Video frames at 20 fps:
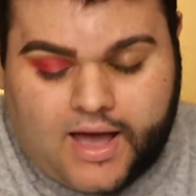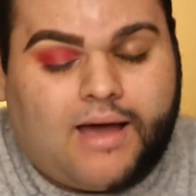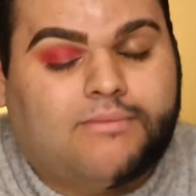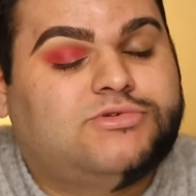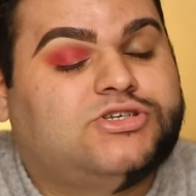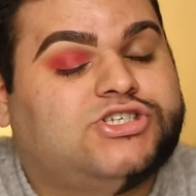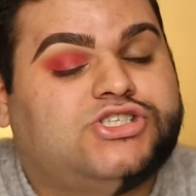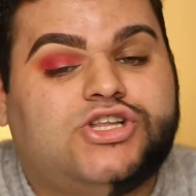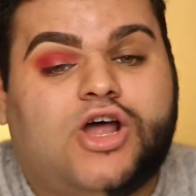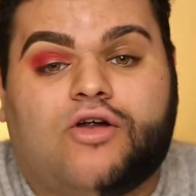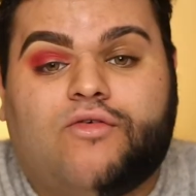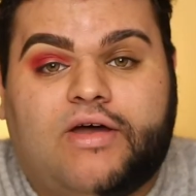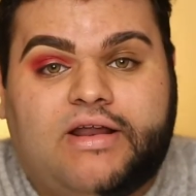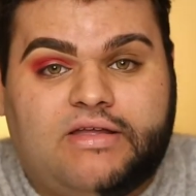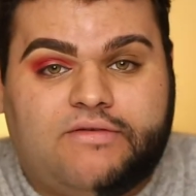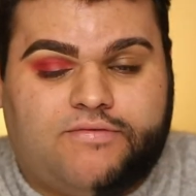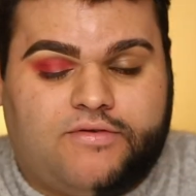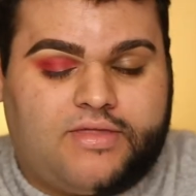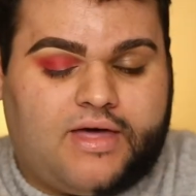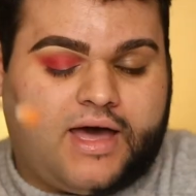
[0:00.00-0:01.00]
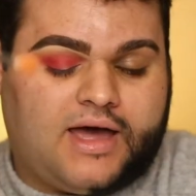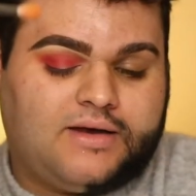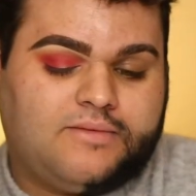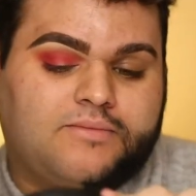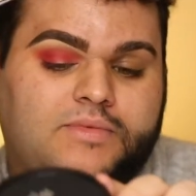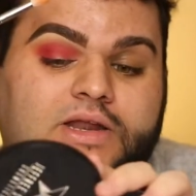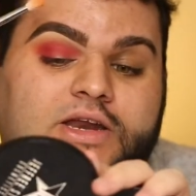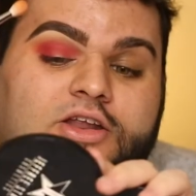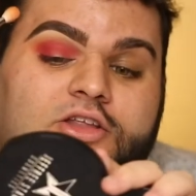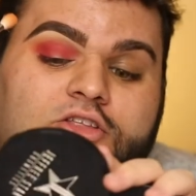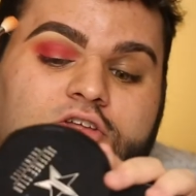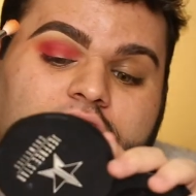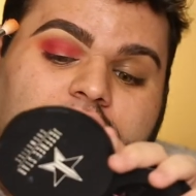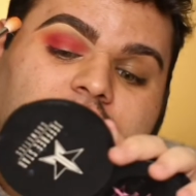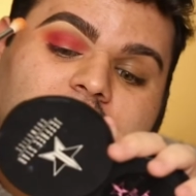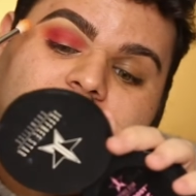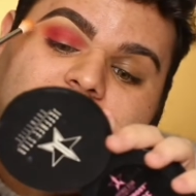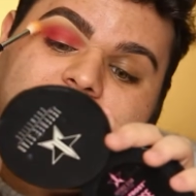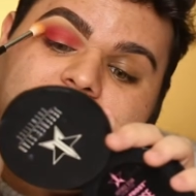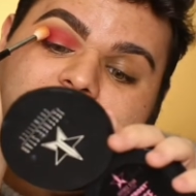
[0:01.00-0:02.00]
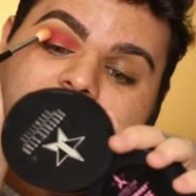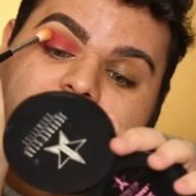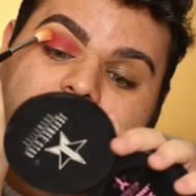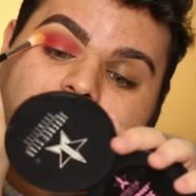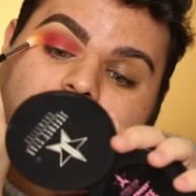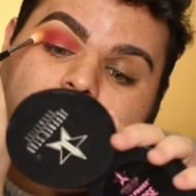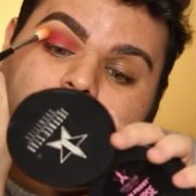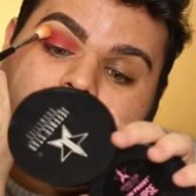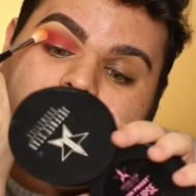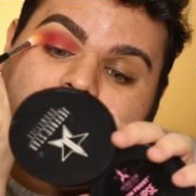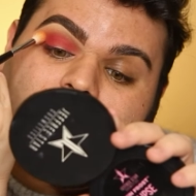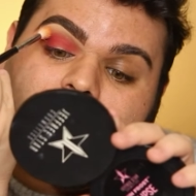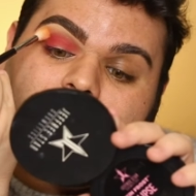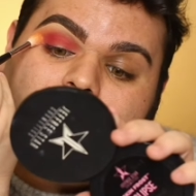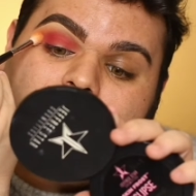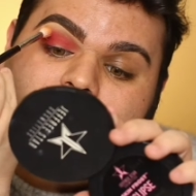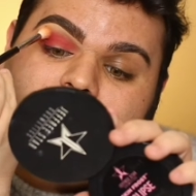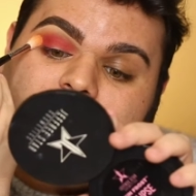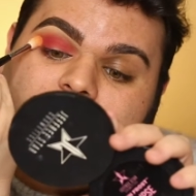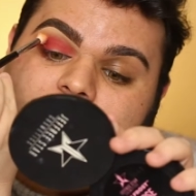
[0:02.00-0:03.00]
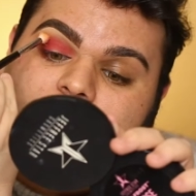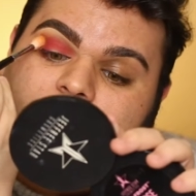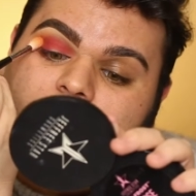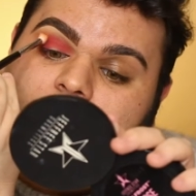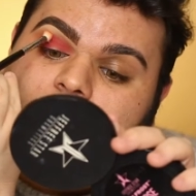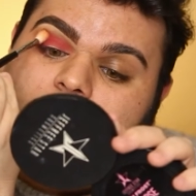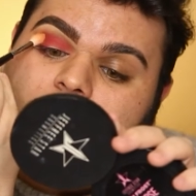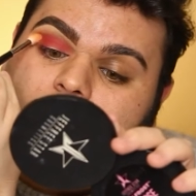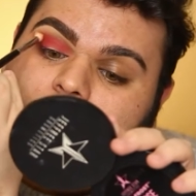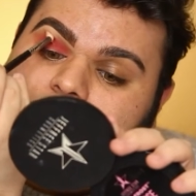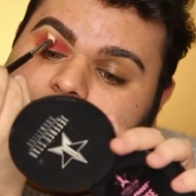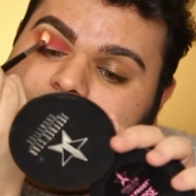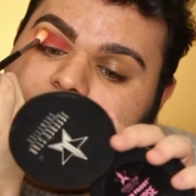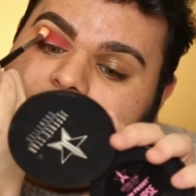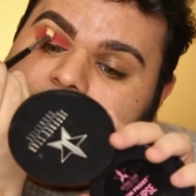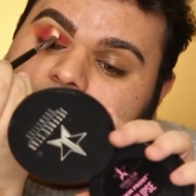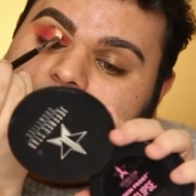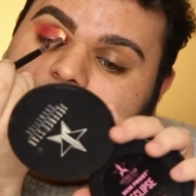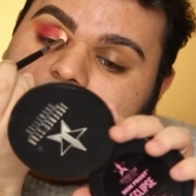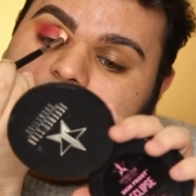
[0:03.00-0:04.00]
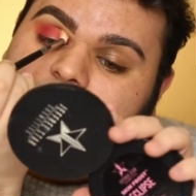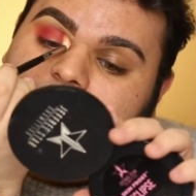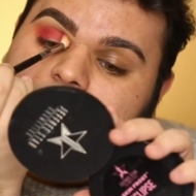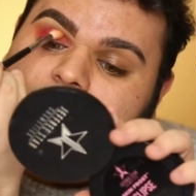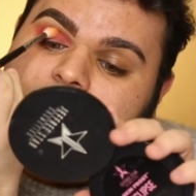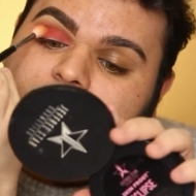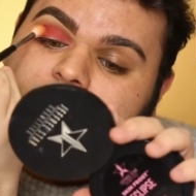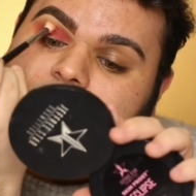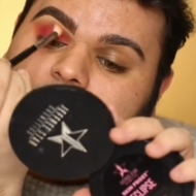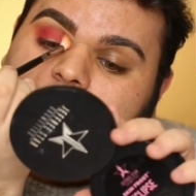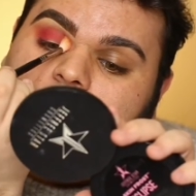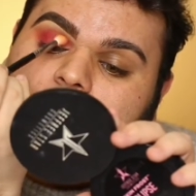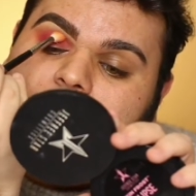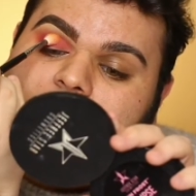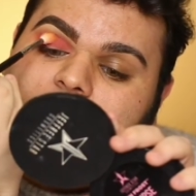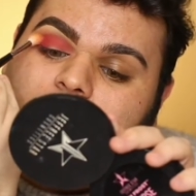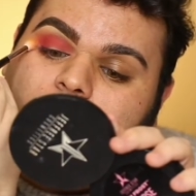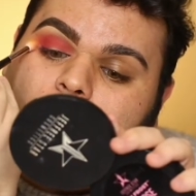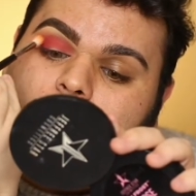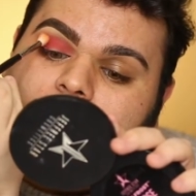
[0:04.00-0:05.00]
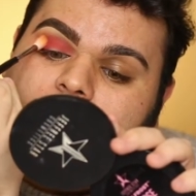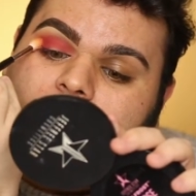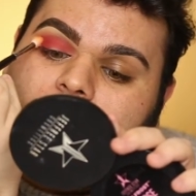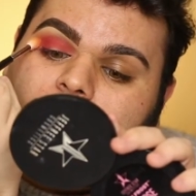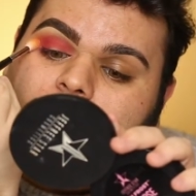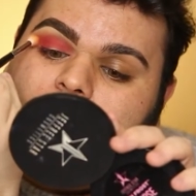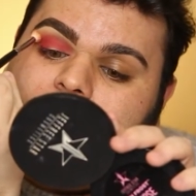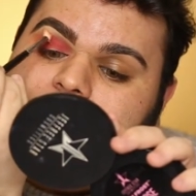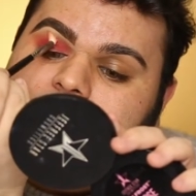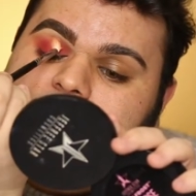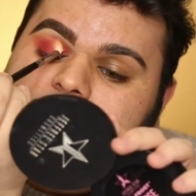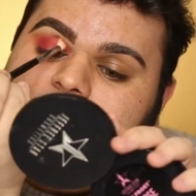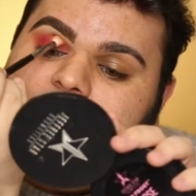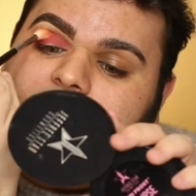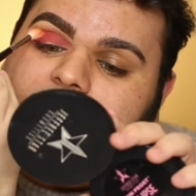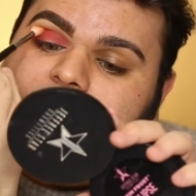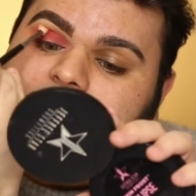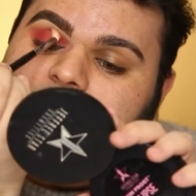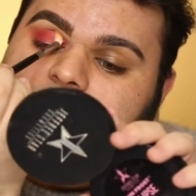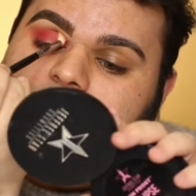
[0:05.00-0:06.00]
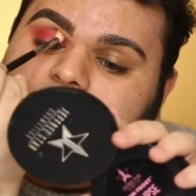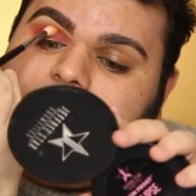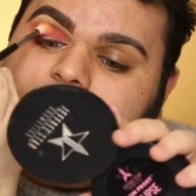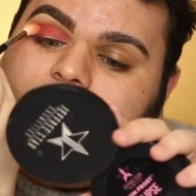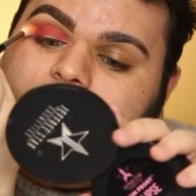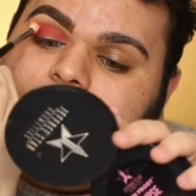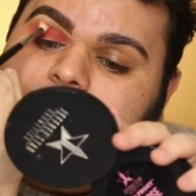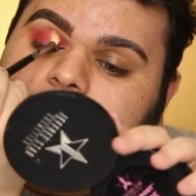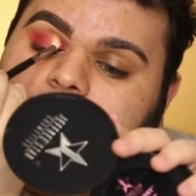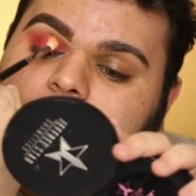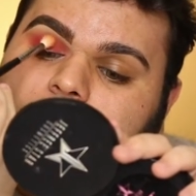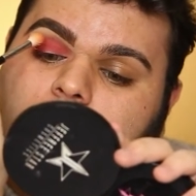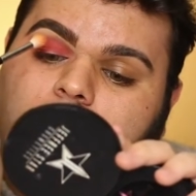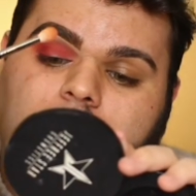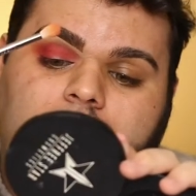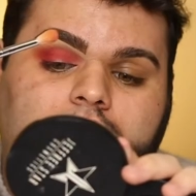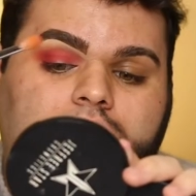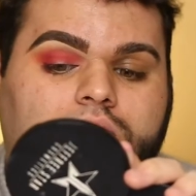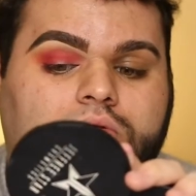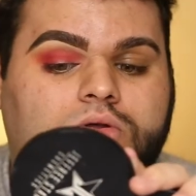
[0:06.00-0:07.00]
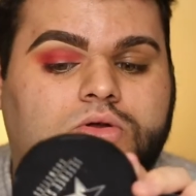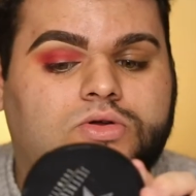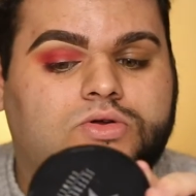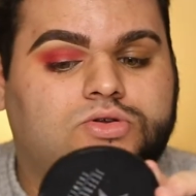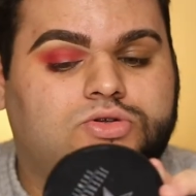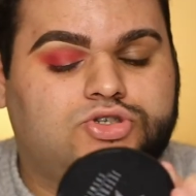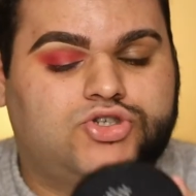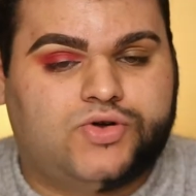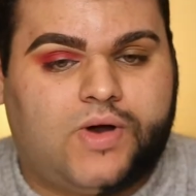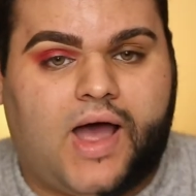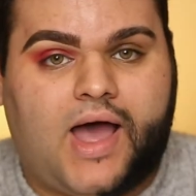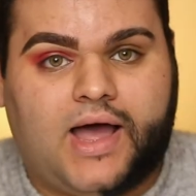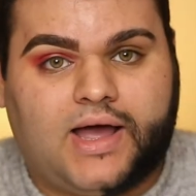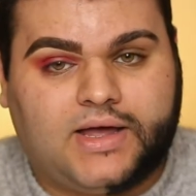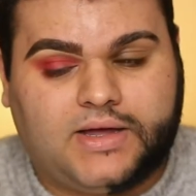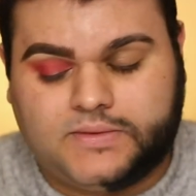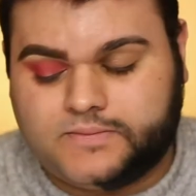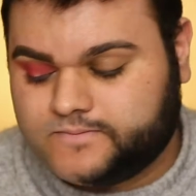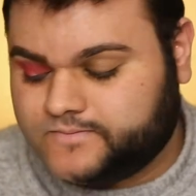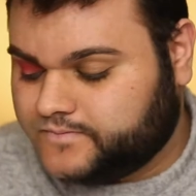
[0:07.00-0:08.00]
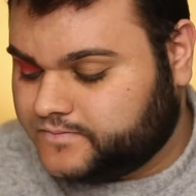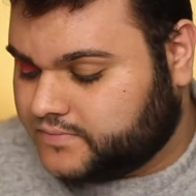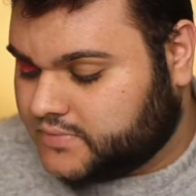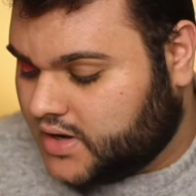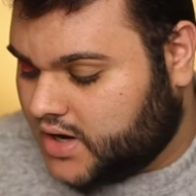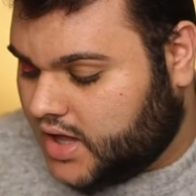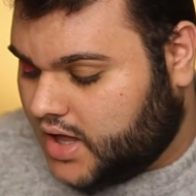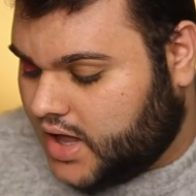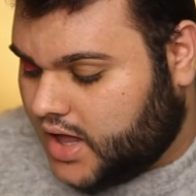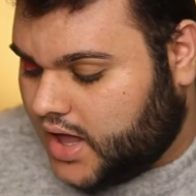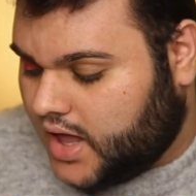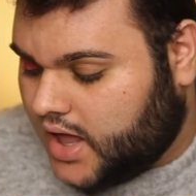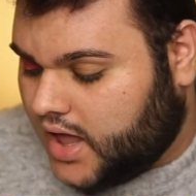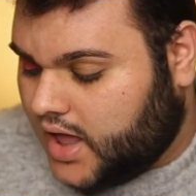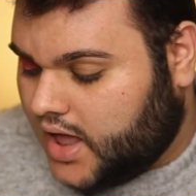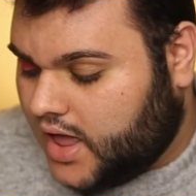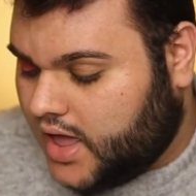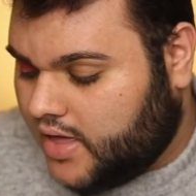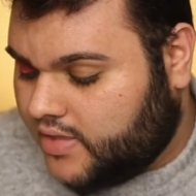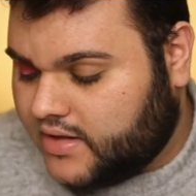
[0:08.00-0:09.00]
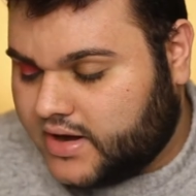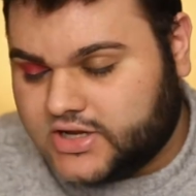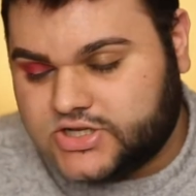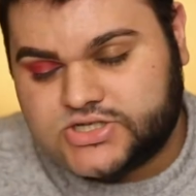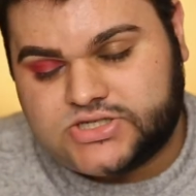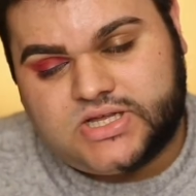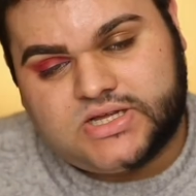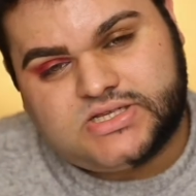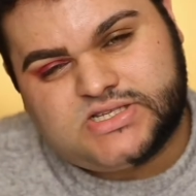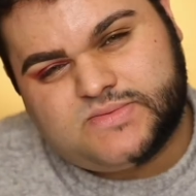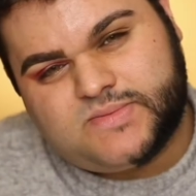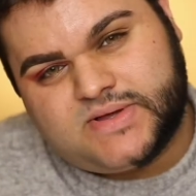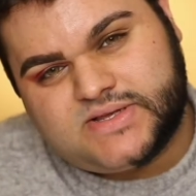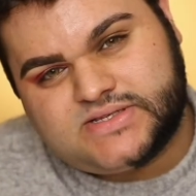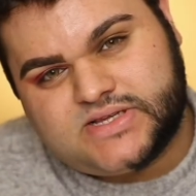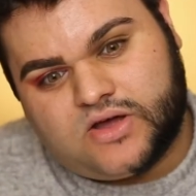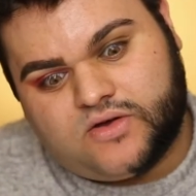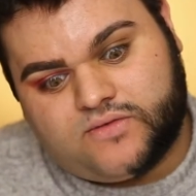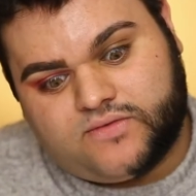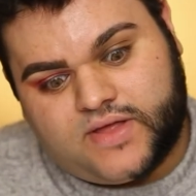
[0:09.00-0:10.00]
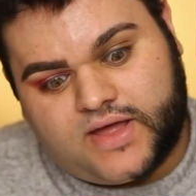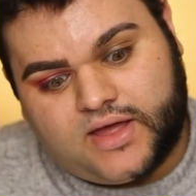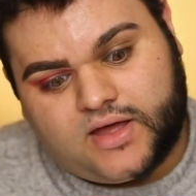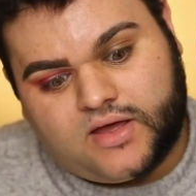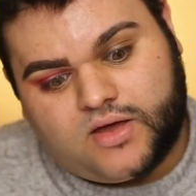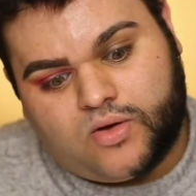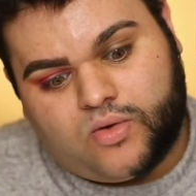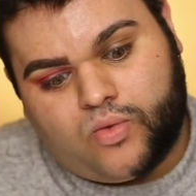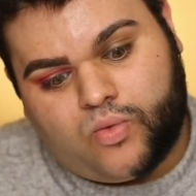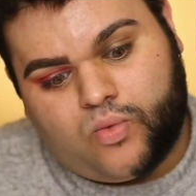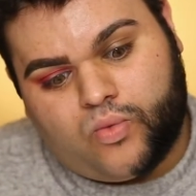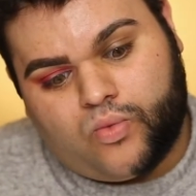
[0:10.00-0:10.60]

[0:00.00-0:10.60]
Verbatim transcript: I'm just not ready for that. Another thing, they have 1 hour, like if you're going on Drag Race, you have 1 hour to get into full drag. And then I just think to myself, like,